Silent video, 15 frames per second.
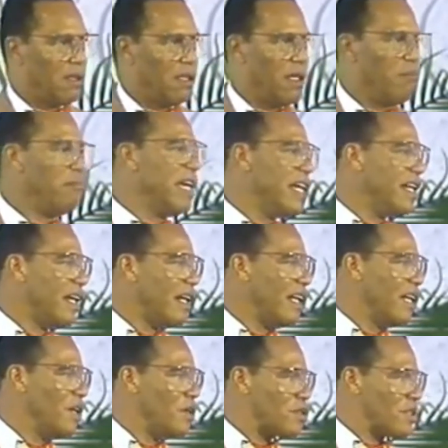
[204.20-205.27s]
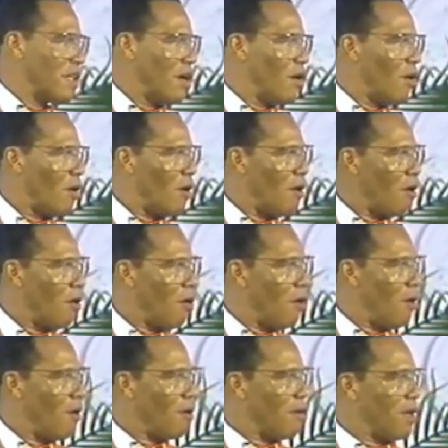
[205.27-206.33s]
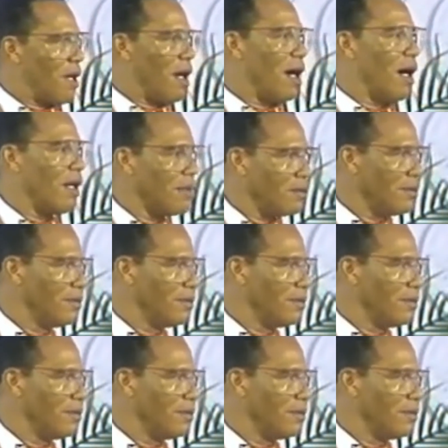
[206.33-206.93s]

Immediately you say, oh God.